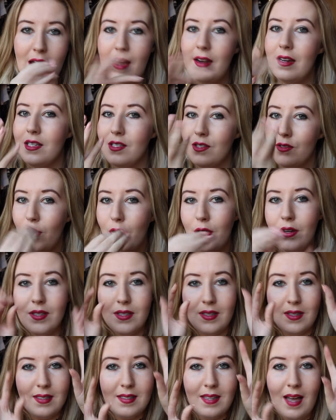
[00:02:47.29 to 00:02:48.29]
and his
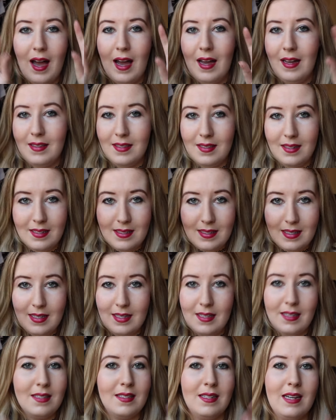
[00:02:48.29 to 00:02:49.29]
nose and his eyes and his
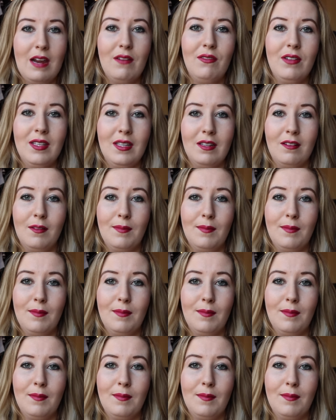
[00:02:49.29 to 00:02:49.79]
ears and everything